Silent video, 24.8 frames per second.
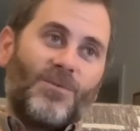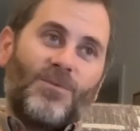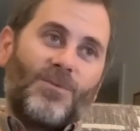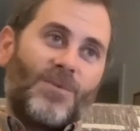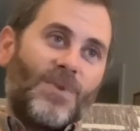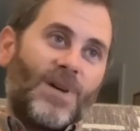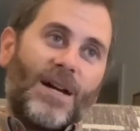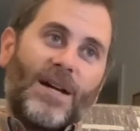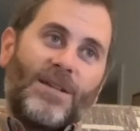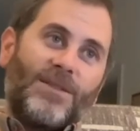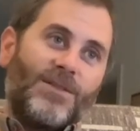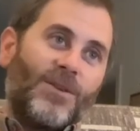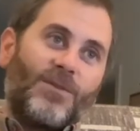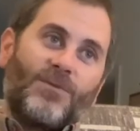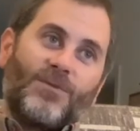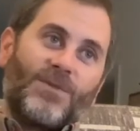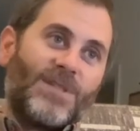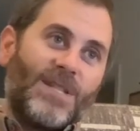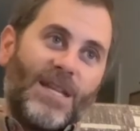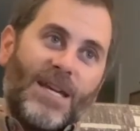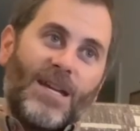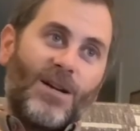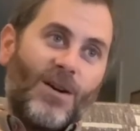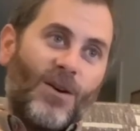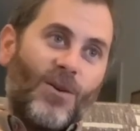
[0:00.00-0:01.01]
I don't
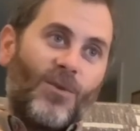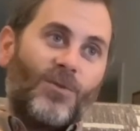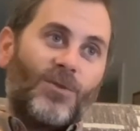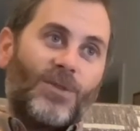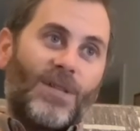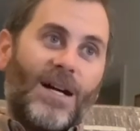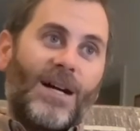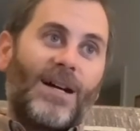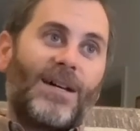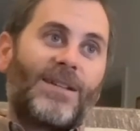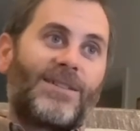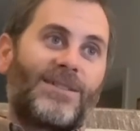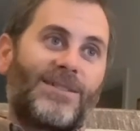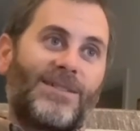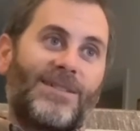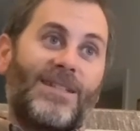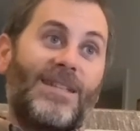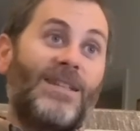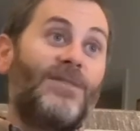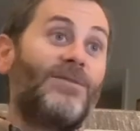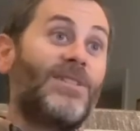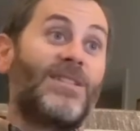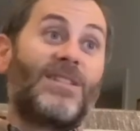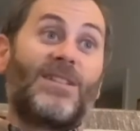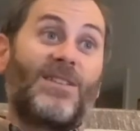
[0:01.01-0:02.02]
say a whole lot.
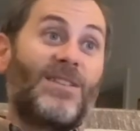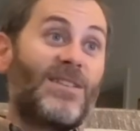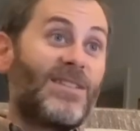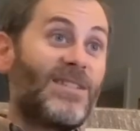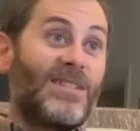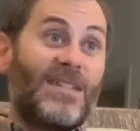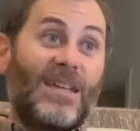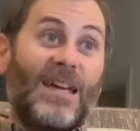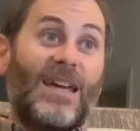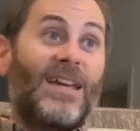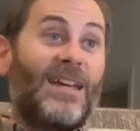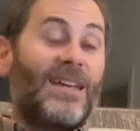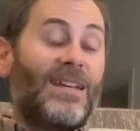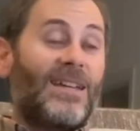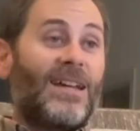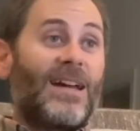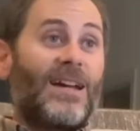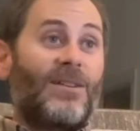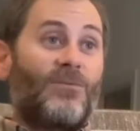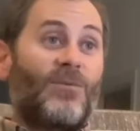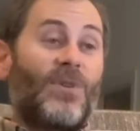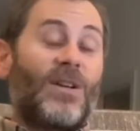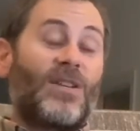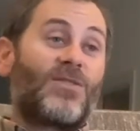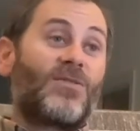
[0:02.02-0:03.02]
Even to this day,
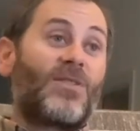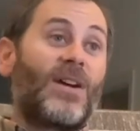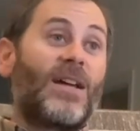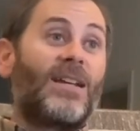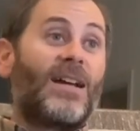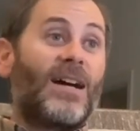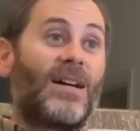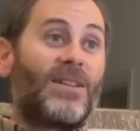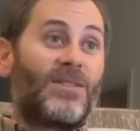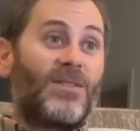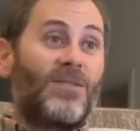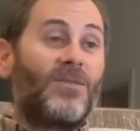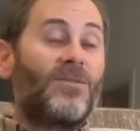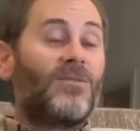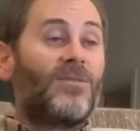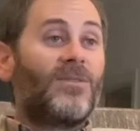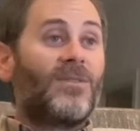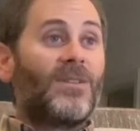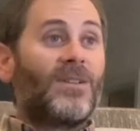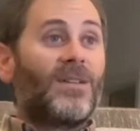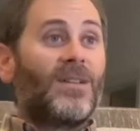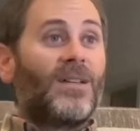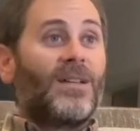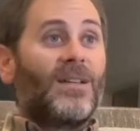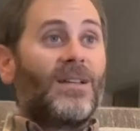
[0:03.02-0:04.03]
I try not to.
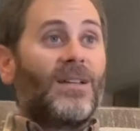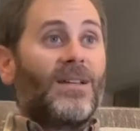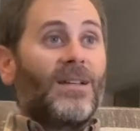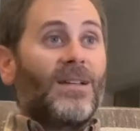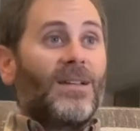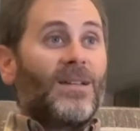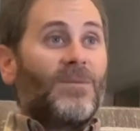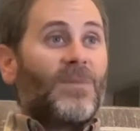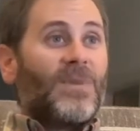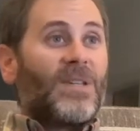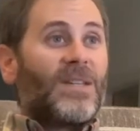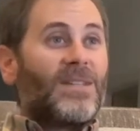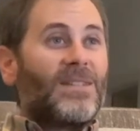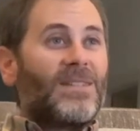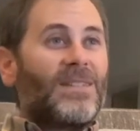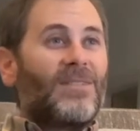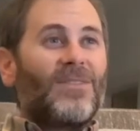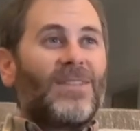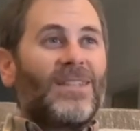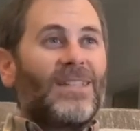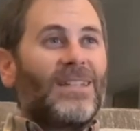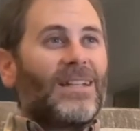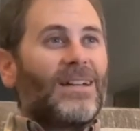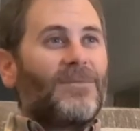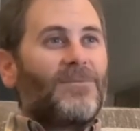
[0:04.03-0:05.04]
Because
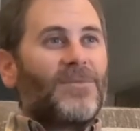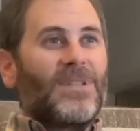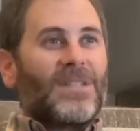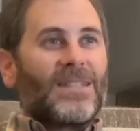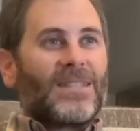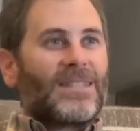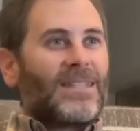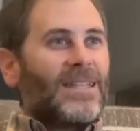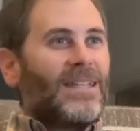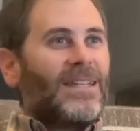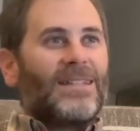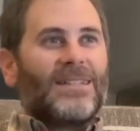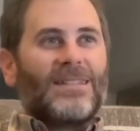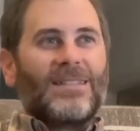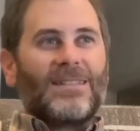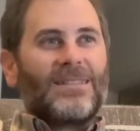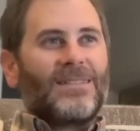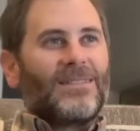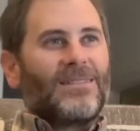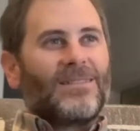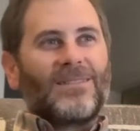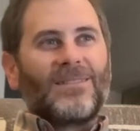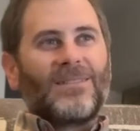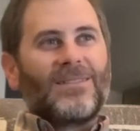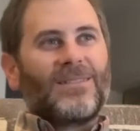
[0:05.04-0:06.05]
everything I'm going to say
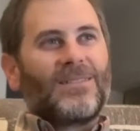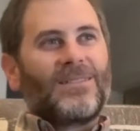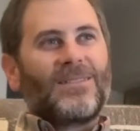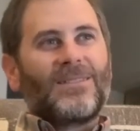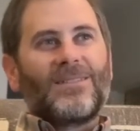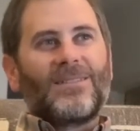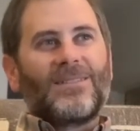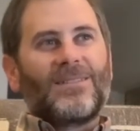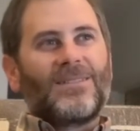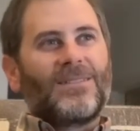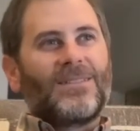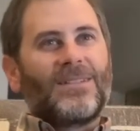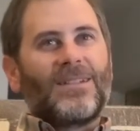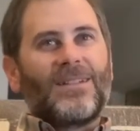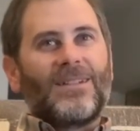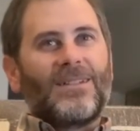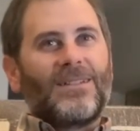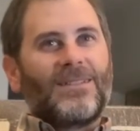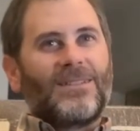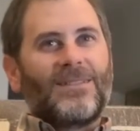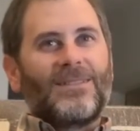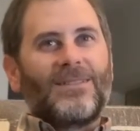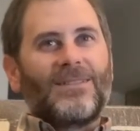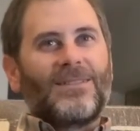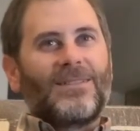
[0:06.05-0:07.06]
is
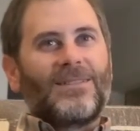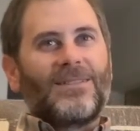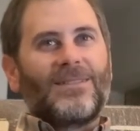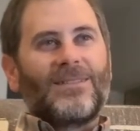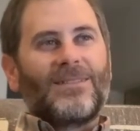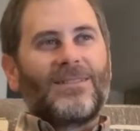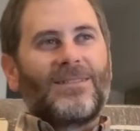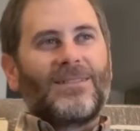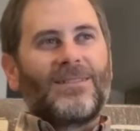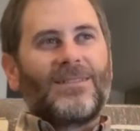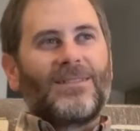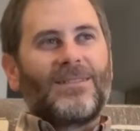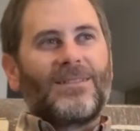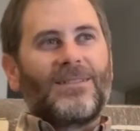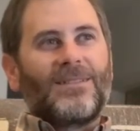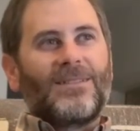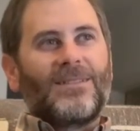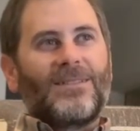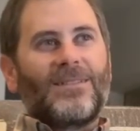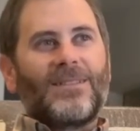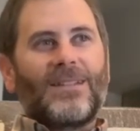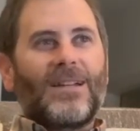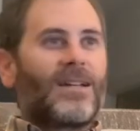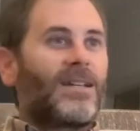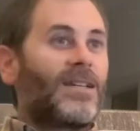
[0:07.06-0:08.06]
not
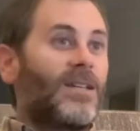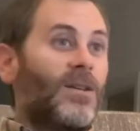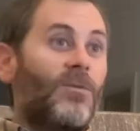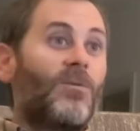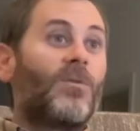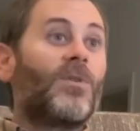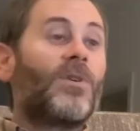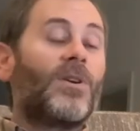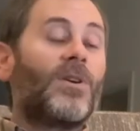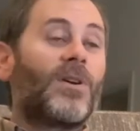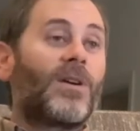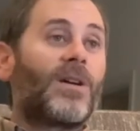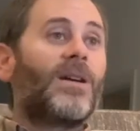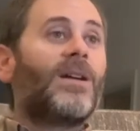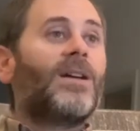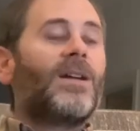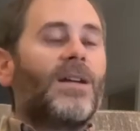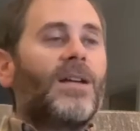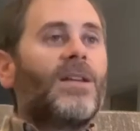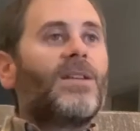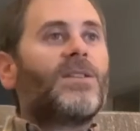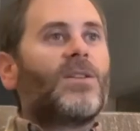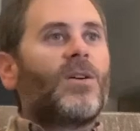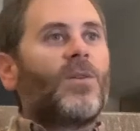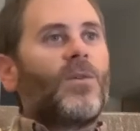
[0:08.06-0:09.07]
going to work.
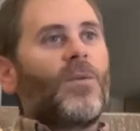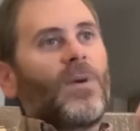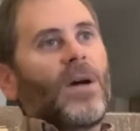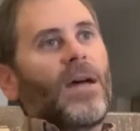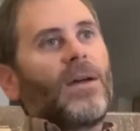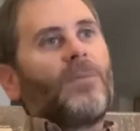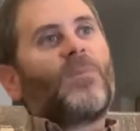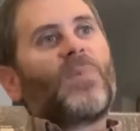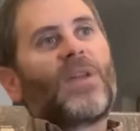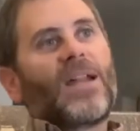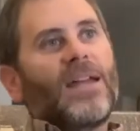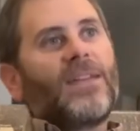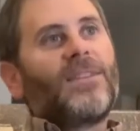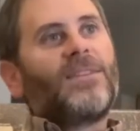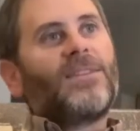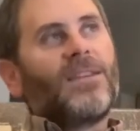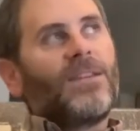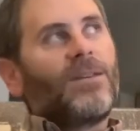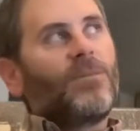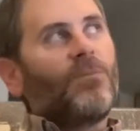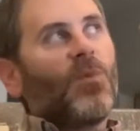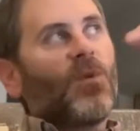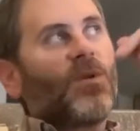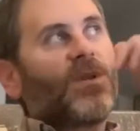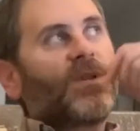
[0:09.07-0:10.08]
So, but I
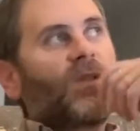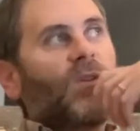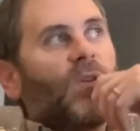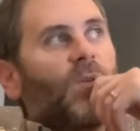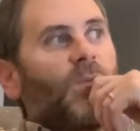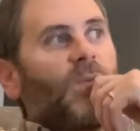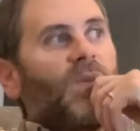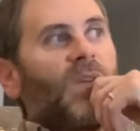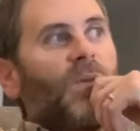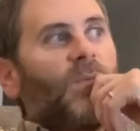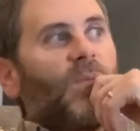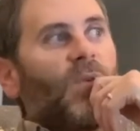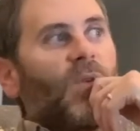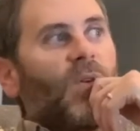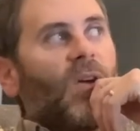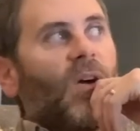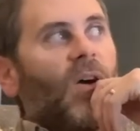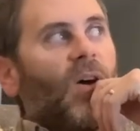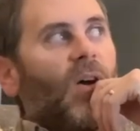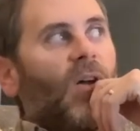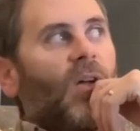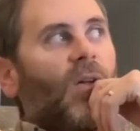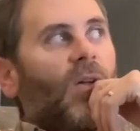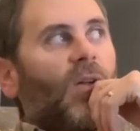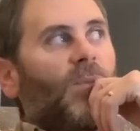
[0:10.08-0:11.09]
think more so people
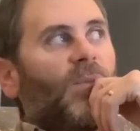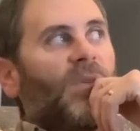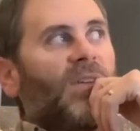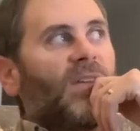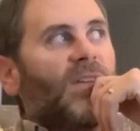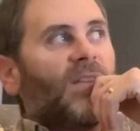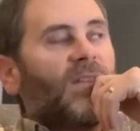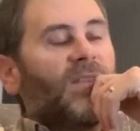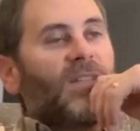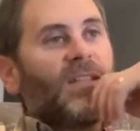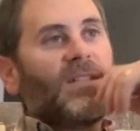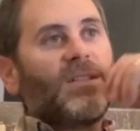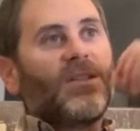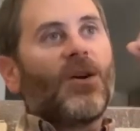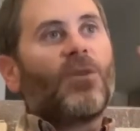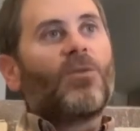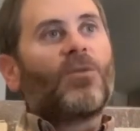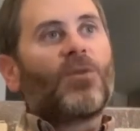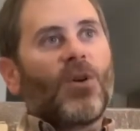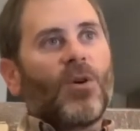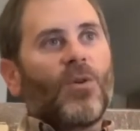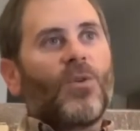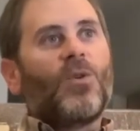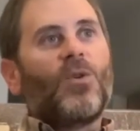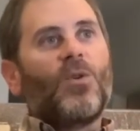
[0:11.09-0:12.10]
call because they don't
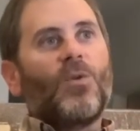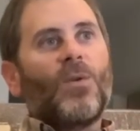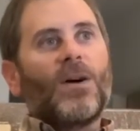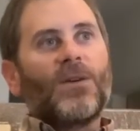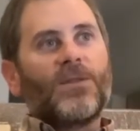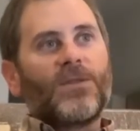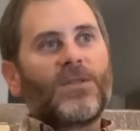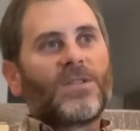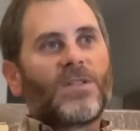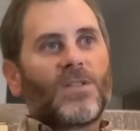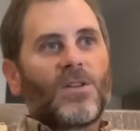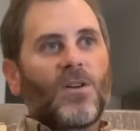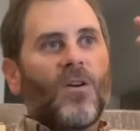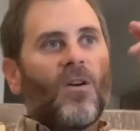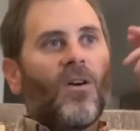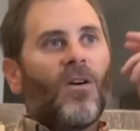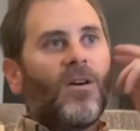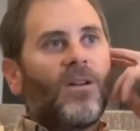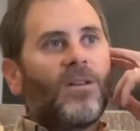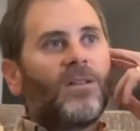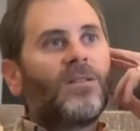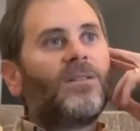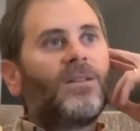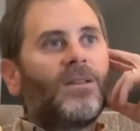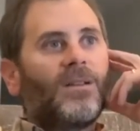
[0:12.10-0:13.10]
know who else to
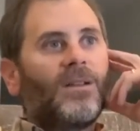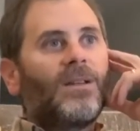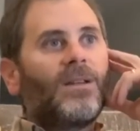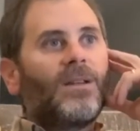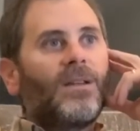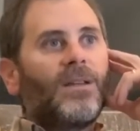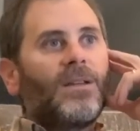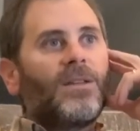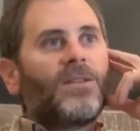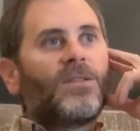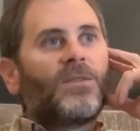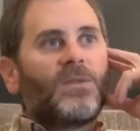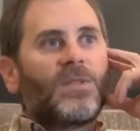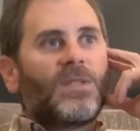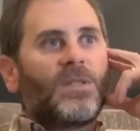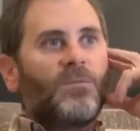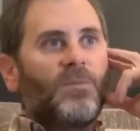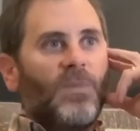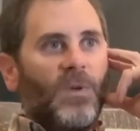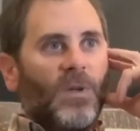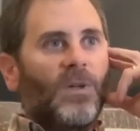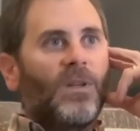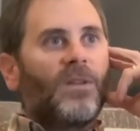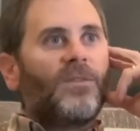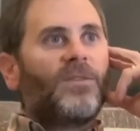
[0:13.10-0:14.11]
call. Mm-hmm. So it's the
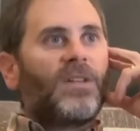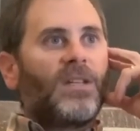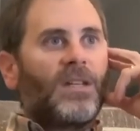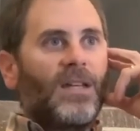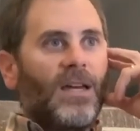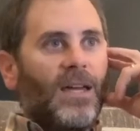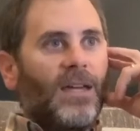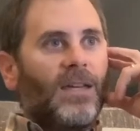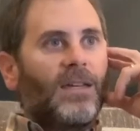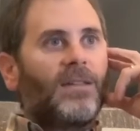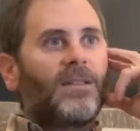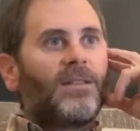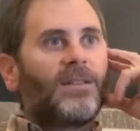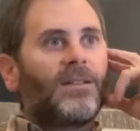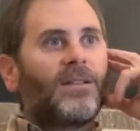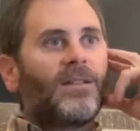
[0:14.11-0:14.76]
middle of the night.